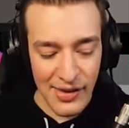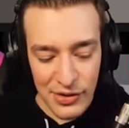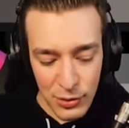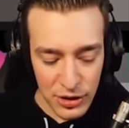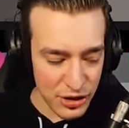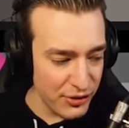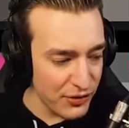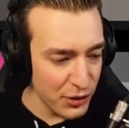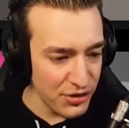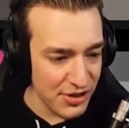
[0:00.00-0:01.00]
Everyone
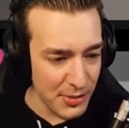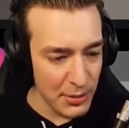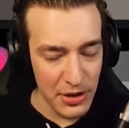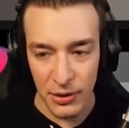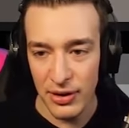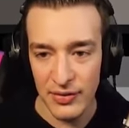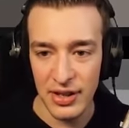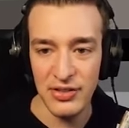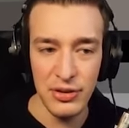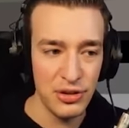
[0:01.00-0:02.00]
confuses me with all of
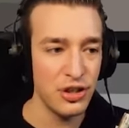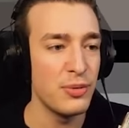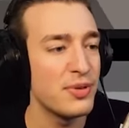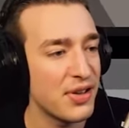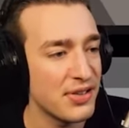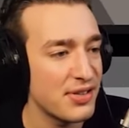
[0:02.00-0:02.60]
these YouTubers that